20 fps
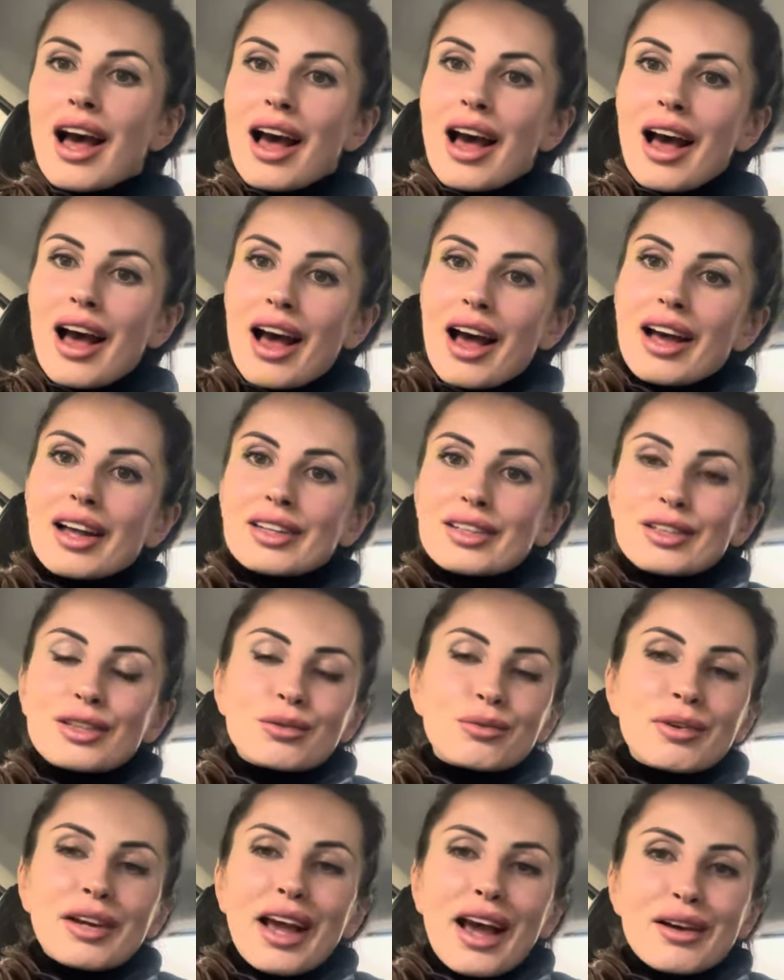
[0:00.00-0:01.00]
and
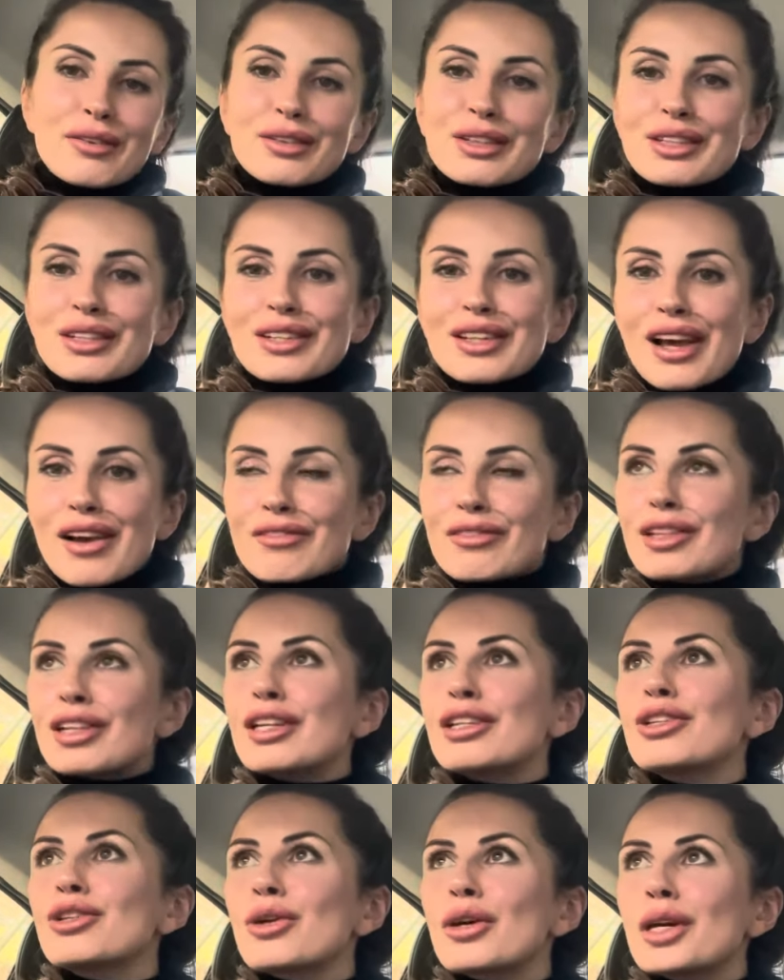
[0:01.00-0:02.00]
yeah we'll just have an
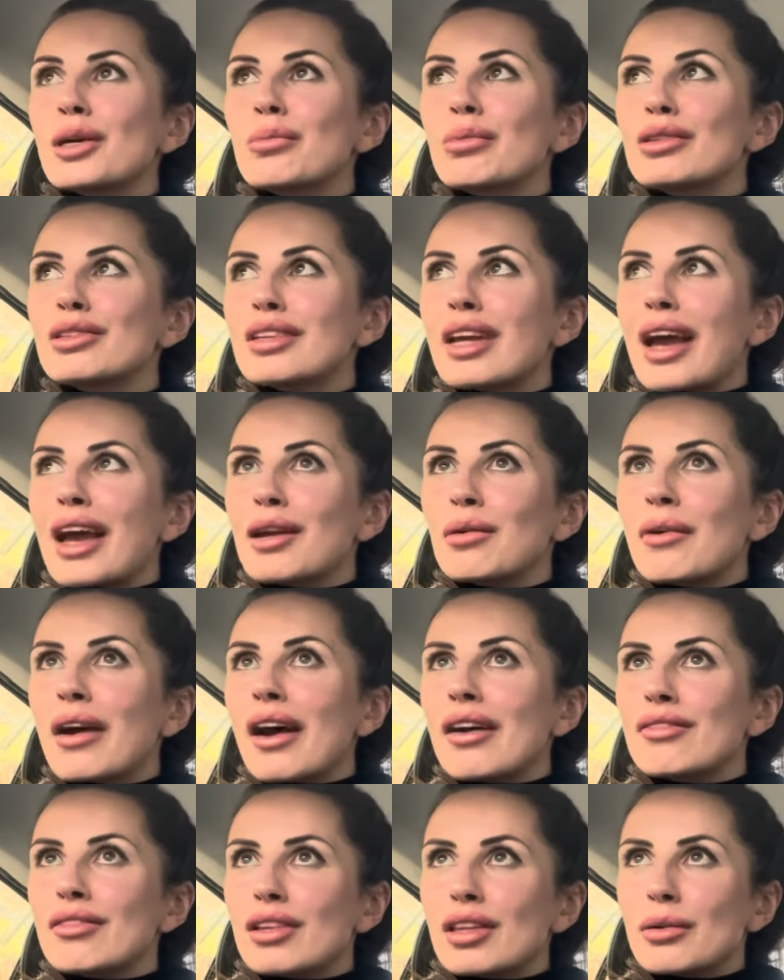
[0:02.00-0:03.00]
enjoyable day
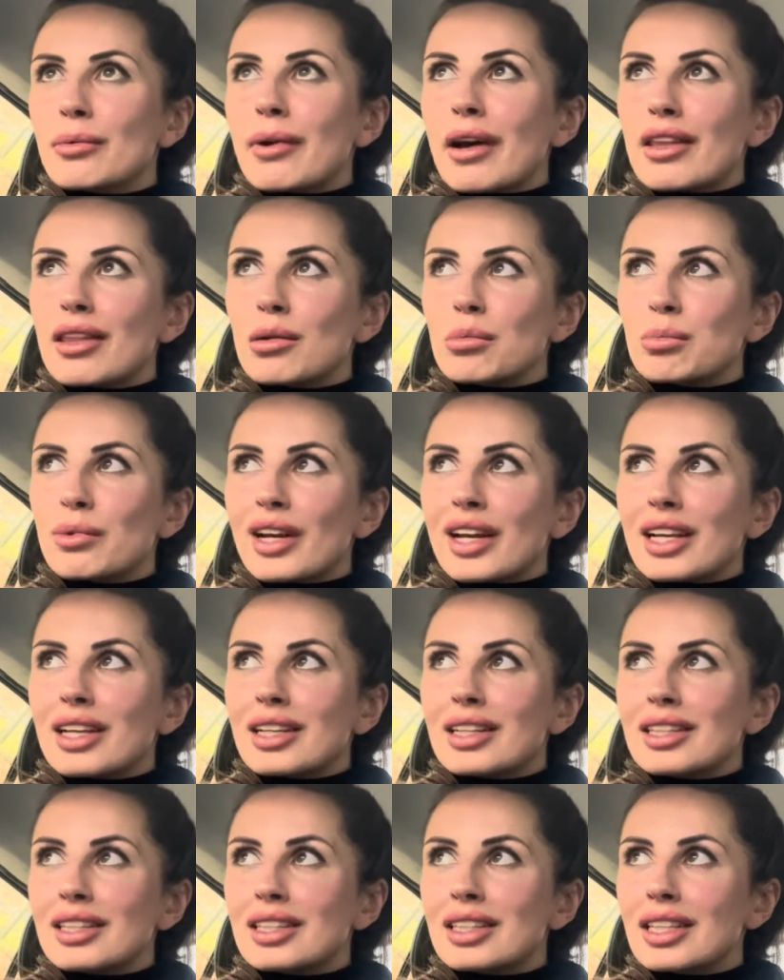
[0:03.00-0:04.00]
whatever the weather
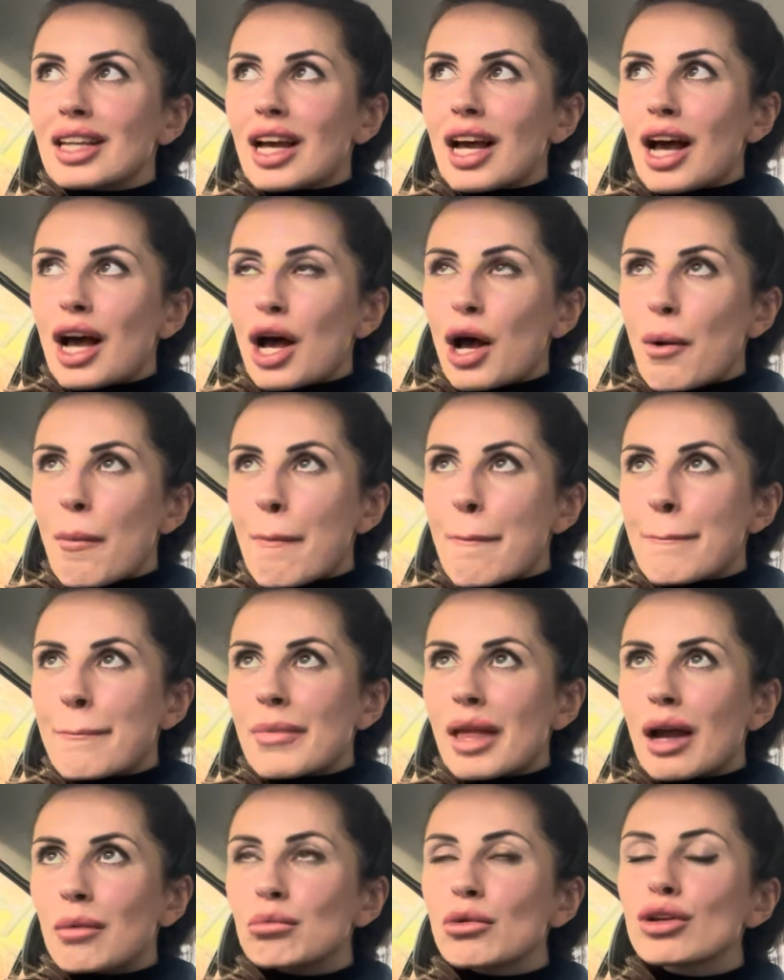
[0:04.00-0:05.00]
brings um,
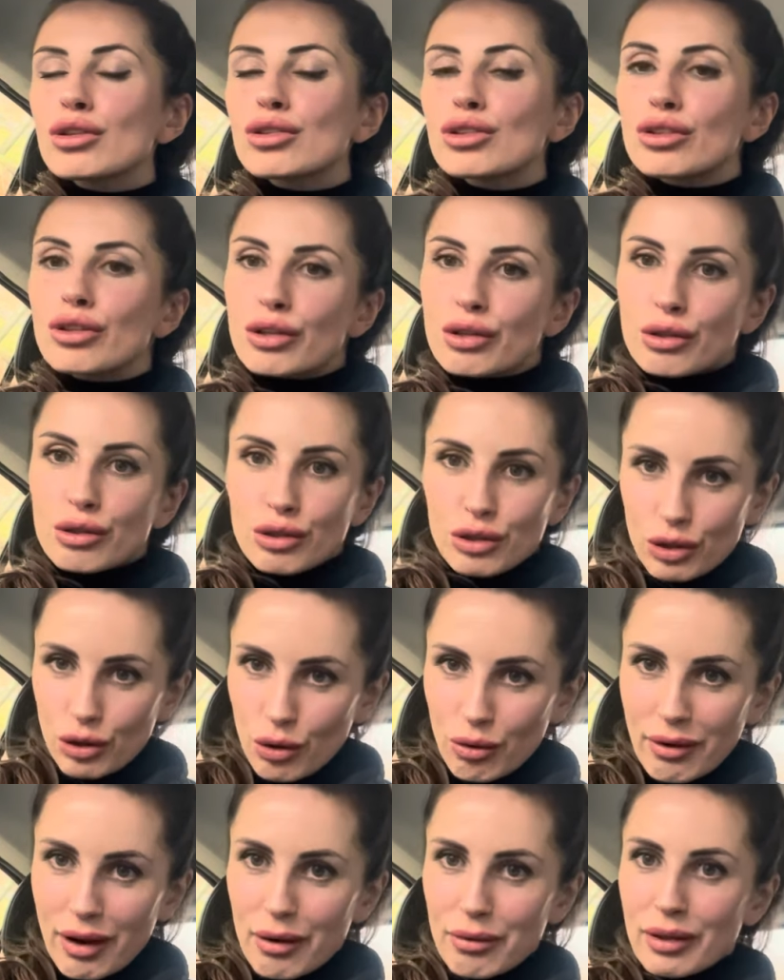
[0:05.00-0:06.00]
i'm not too sure
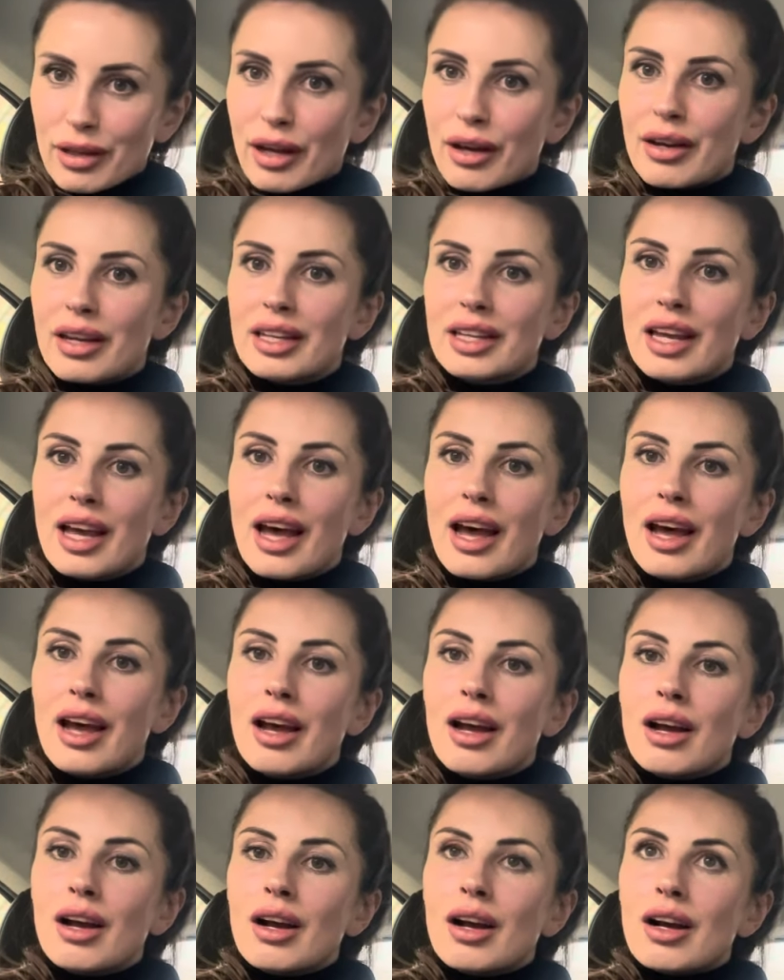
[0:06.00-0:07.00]
where we're going yet
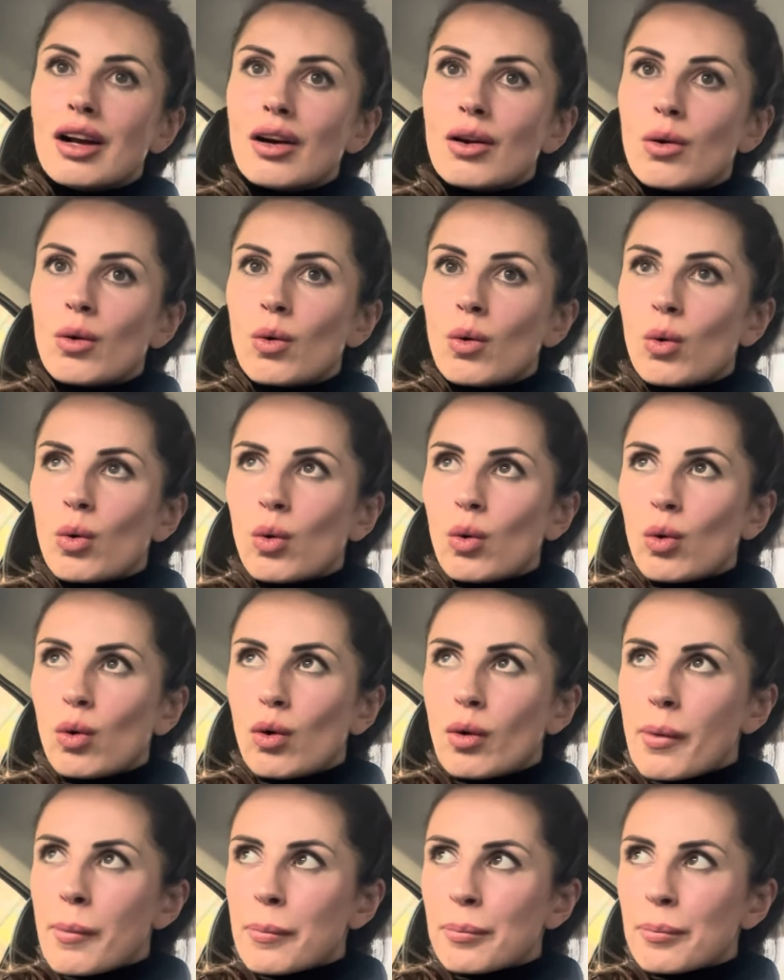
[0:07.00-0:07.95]
or